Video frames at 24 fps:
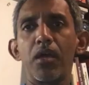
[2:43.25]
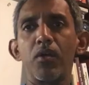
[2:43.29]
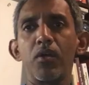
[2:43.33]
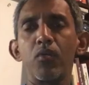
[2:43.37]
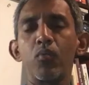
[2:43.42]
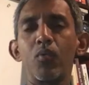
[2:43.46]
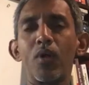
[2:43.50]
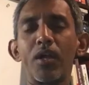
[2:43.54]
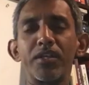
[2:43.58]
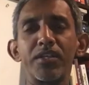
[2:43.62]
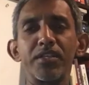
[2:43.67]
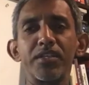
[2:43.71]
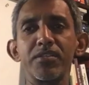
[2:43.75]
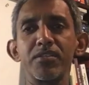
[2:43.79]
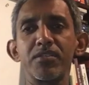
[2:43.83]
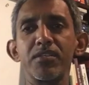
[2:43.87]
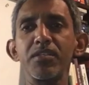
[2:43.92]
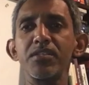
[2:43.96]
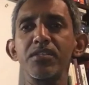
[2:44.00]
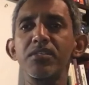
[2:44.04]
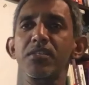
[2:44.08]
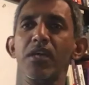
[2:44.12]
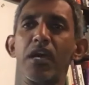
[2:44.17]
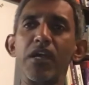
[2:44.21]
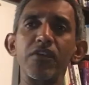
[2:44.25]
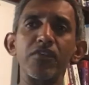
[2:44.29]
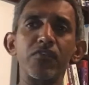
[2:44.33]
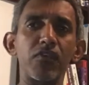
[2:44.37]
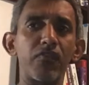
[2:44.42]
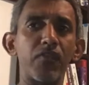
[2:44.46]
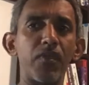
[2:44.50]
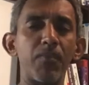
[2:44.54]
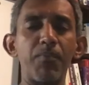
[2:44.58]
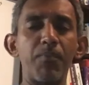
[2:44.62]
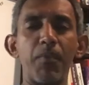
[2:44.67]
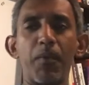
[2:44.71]
What is the size
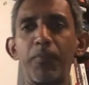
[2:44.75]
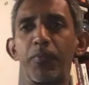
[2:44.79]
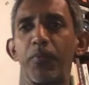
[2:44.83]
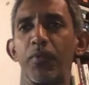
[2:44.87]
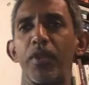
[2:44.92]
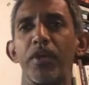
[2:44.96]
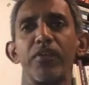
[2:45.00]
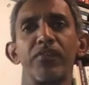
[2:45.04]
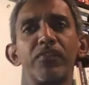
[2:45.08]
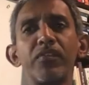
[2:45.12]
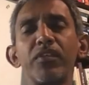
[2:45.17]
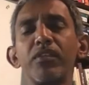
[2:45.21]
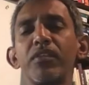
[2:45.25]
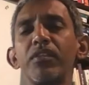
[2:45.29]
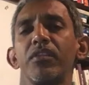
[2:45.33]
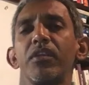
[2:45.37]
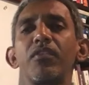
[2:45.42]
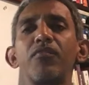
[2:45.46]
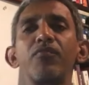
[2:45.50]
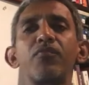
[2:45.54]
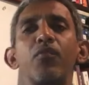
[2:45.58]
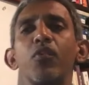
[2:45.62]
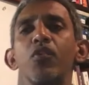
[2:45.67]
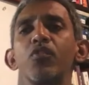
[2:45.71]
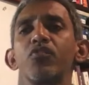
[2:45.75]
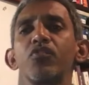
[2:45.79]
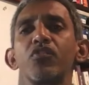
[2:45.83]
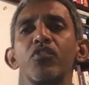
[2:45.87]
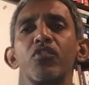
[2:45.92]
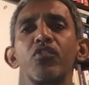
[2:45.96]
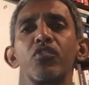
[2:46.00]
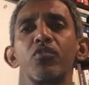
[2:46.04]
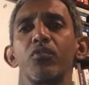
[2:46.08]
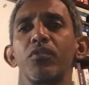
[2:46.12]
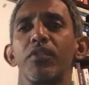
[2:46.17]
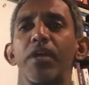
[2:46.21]
of the population that falls
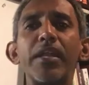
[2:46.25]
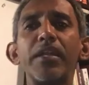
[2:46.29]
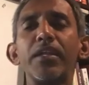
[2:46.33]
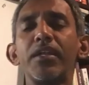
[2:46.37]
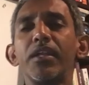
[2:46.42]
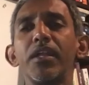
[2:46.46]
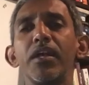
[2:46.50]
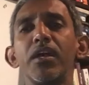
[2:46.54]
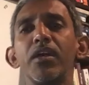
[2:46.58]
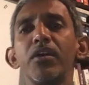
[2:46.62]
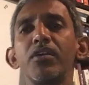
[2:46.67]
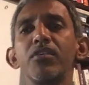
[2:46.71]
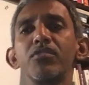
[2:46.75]
into that